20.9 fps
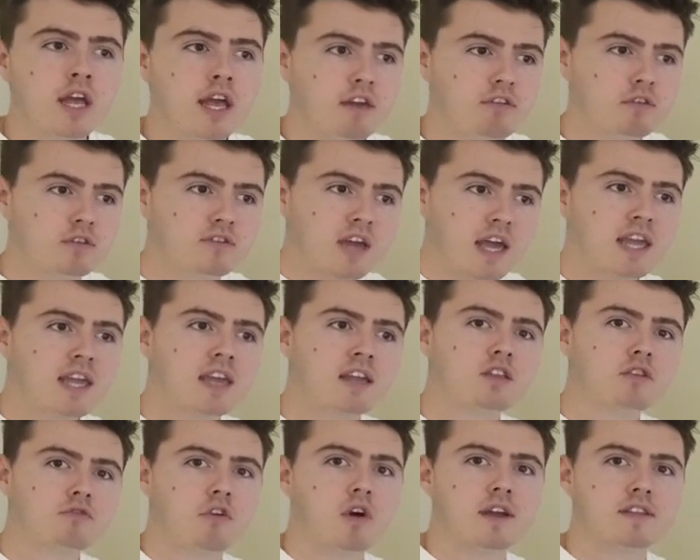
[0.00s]
If you're
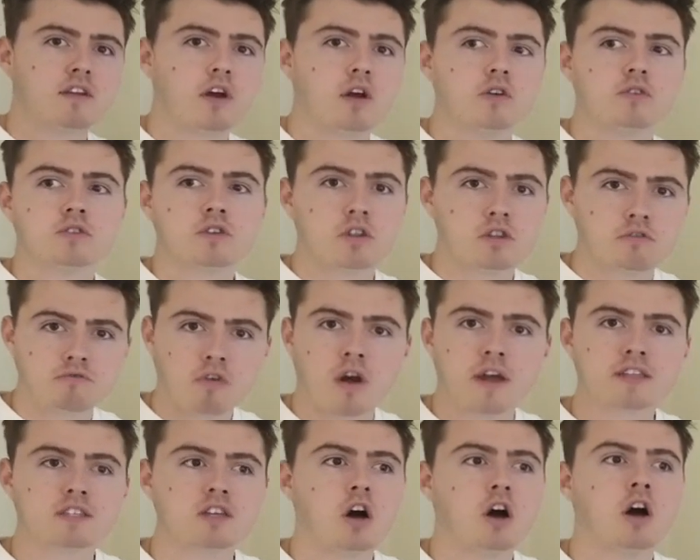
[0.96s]
taking the right dose at the
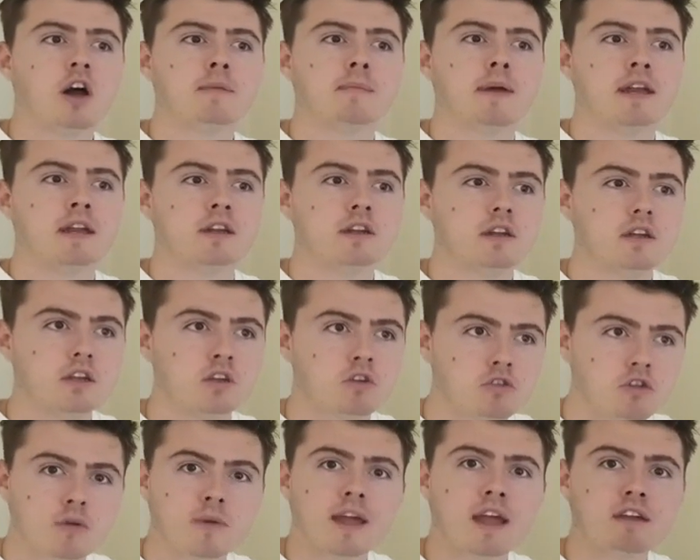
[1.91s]
right time and
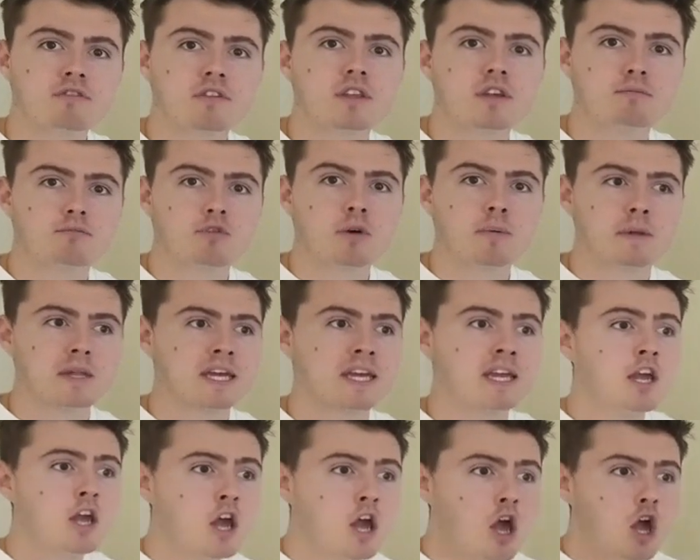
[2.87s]
you're doing everything
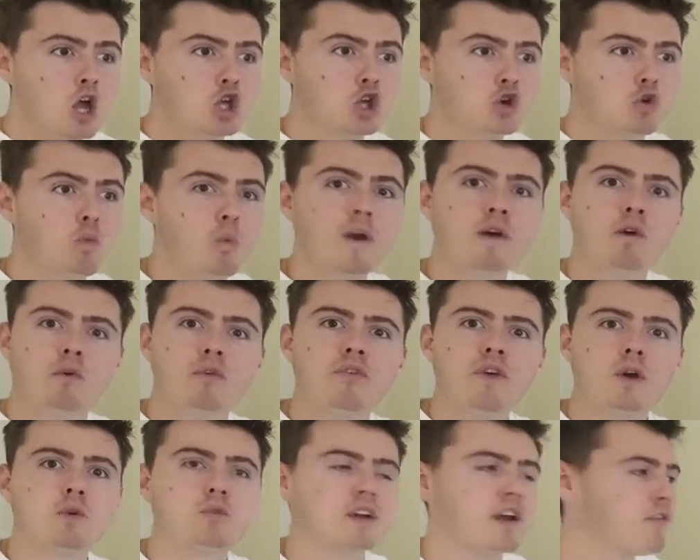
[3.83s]
properly, you will
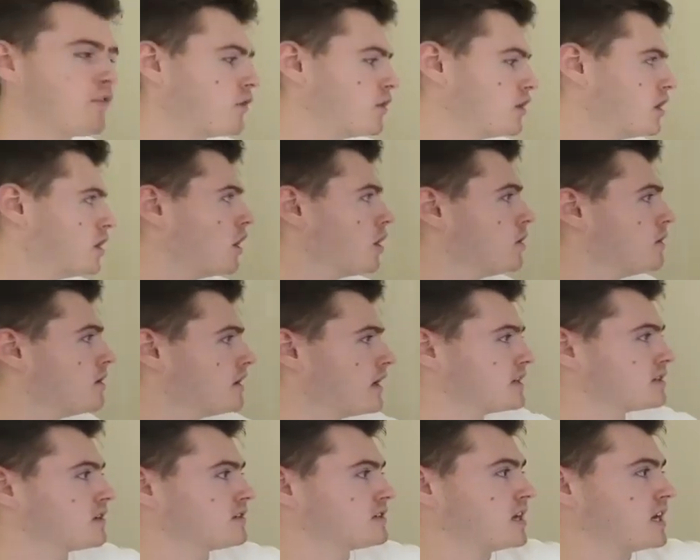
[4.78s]
feel different, you know?
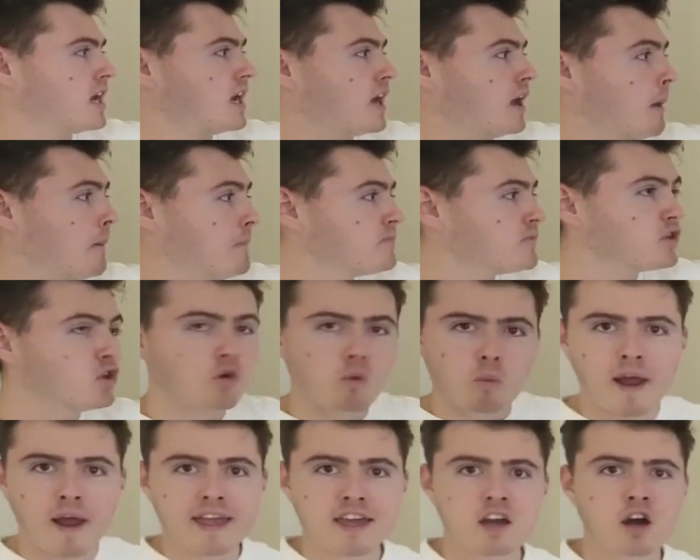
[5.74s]
As I said here,
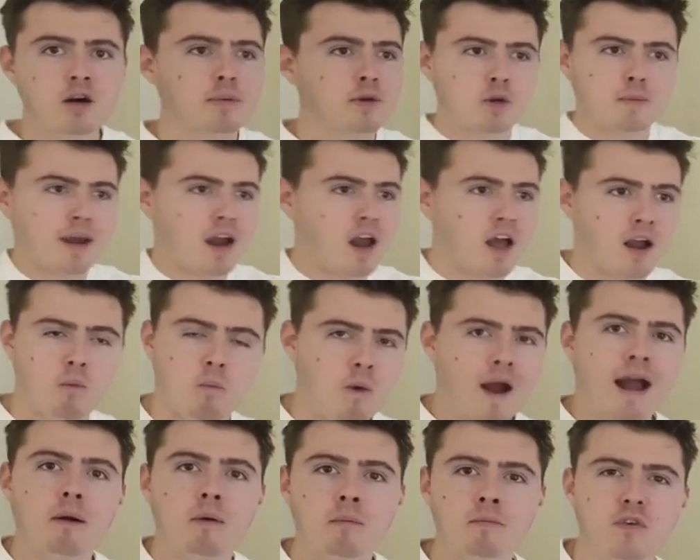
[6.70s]
you'll wake up and you'll be like,
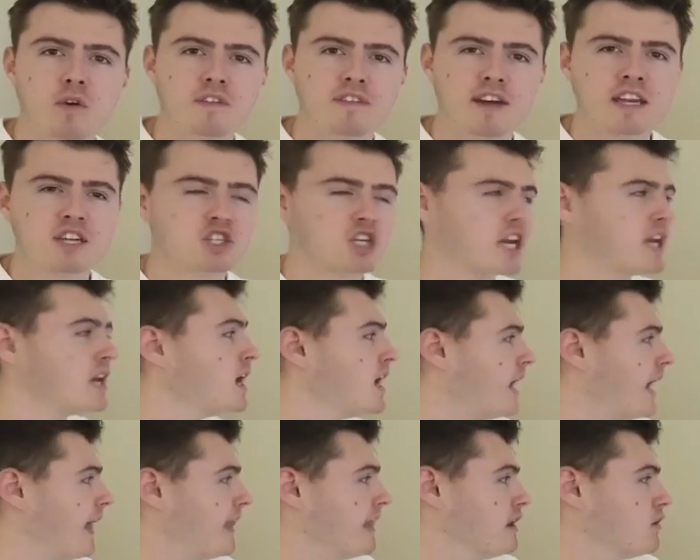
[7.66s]
wow, I'm full of energy.
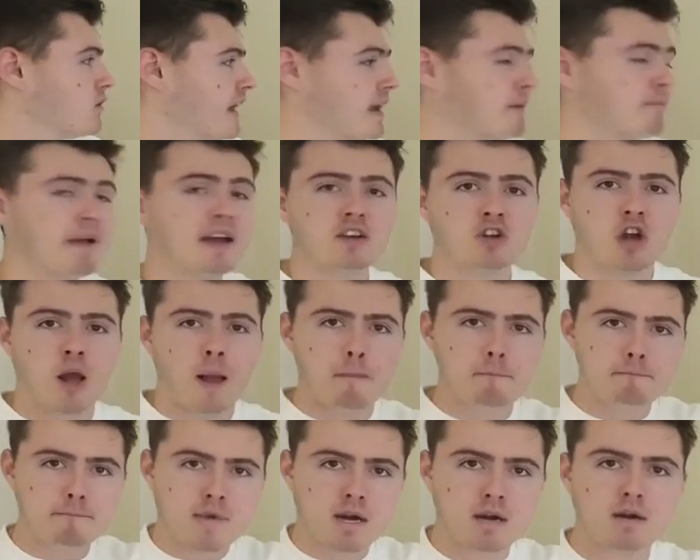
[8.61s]
And then you lay in bed and you're
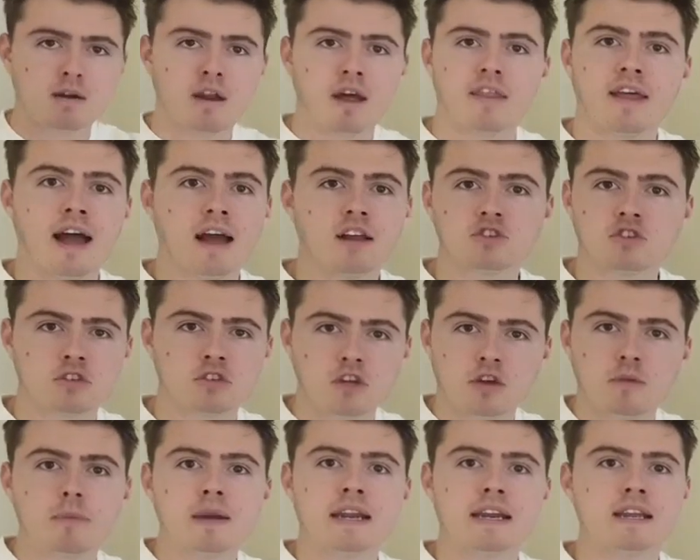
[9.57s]
like that, just
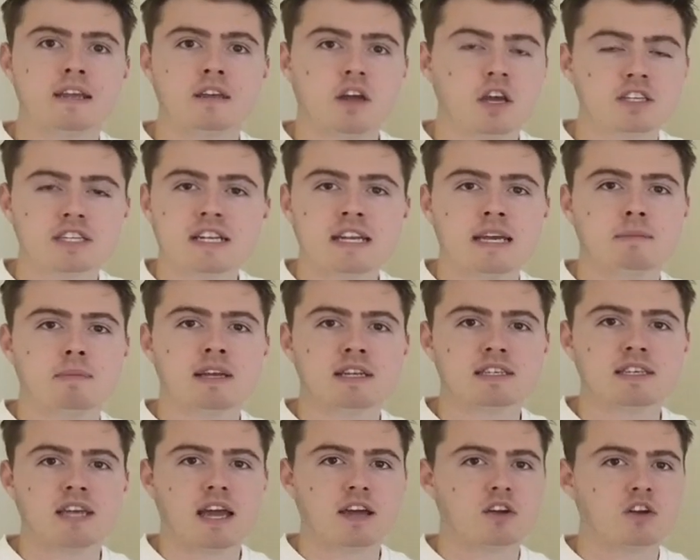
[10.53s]
completely asleep in a
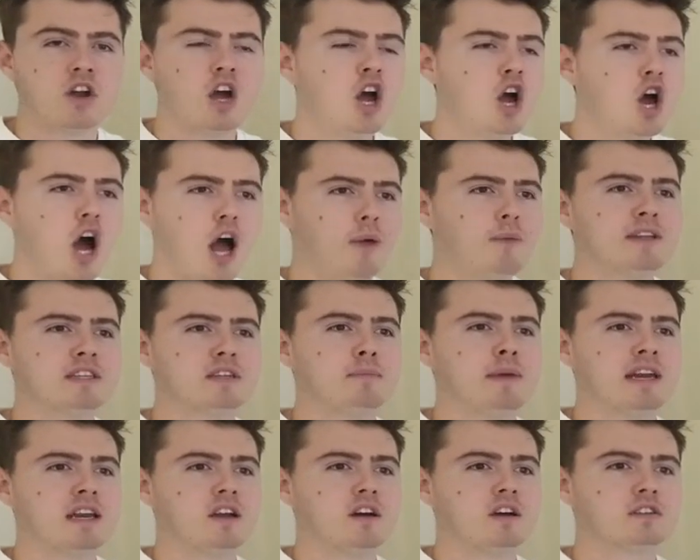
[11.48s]
second. I went to
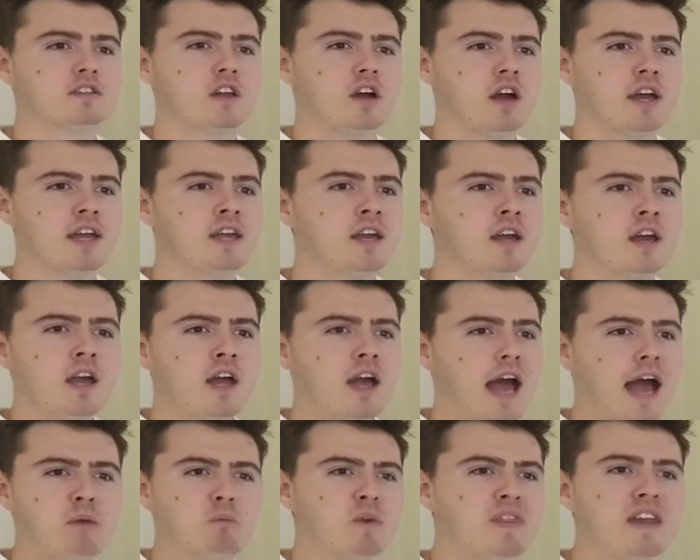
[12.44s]
bed last night,
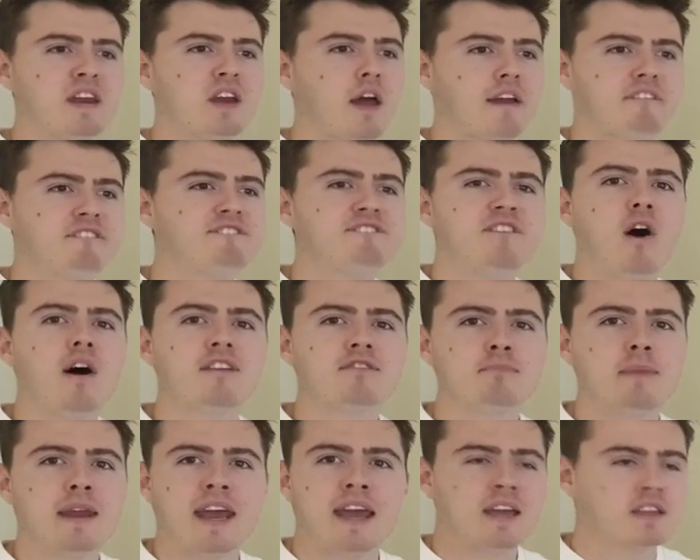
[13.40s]
and within like
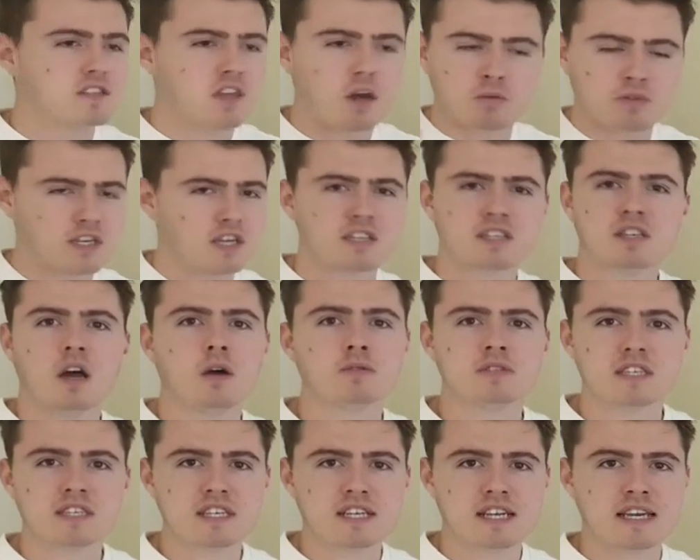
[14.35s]
5 minutes, I
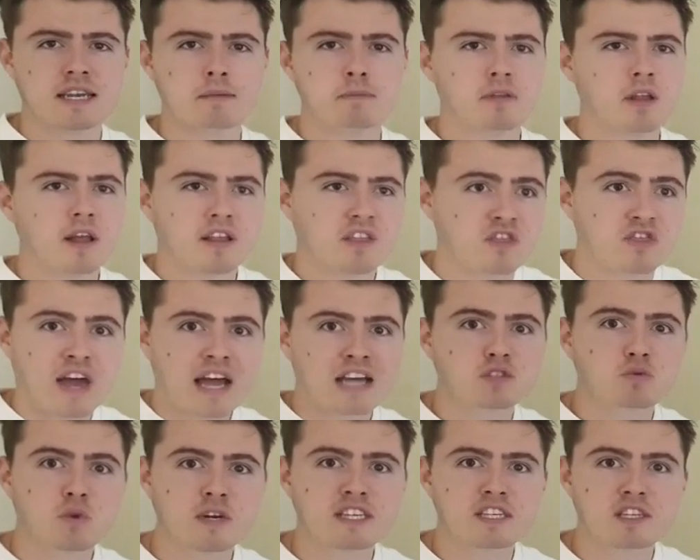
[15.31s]
was asleep. Like,
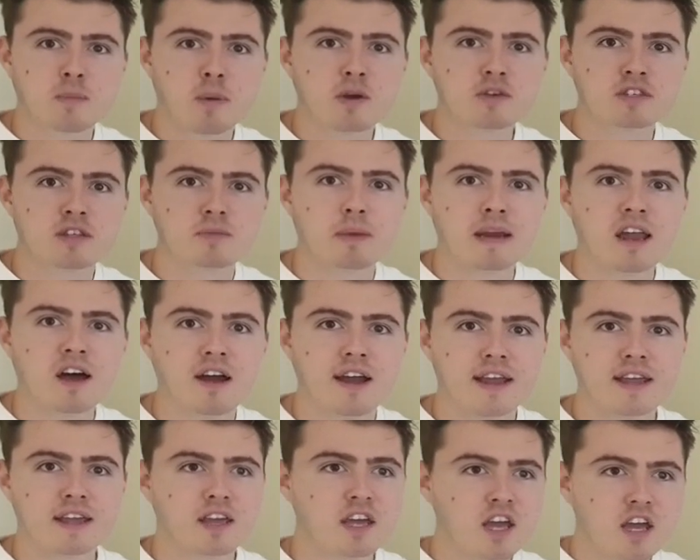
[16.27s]
that's what it's supposed to be
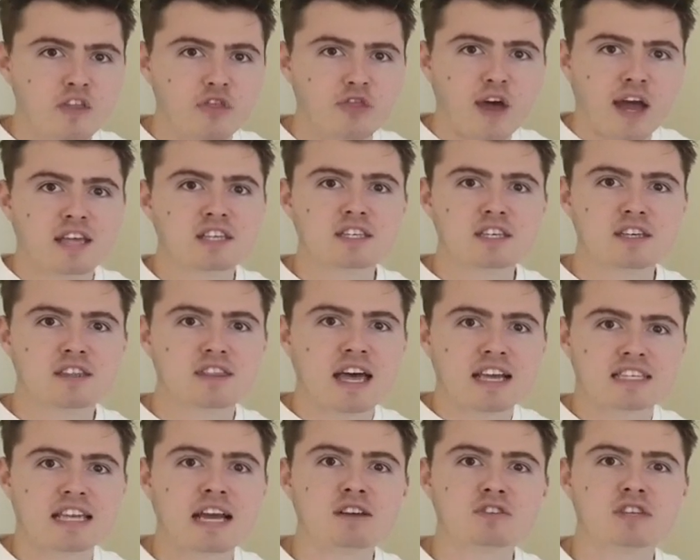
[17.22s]
like. That's
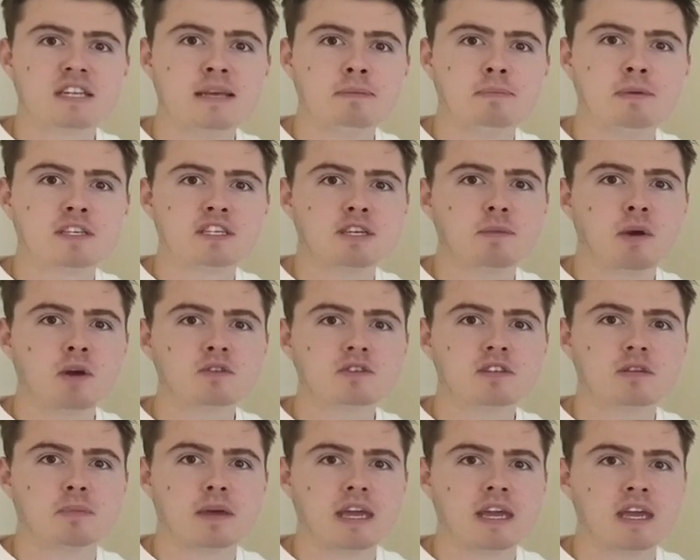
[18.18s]
how sleep is
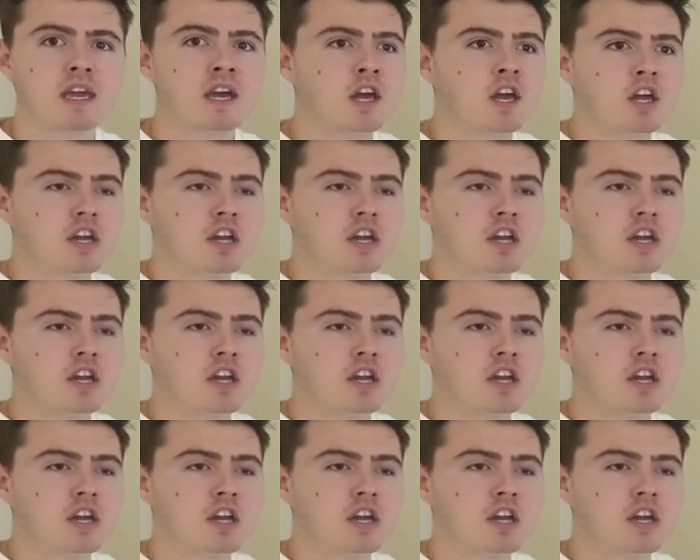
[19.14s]
supposed to be.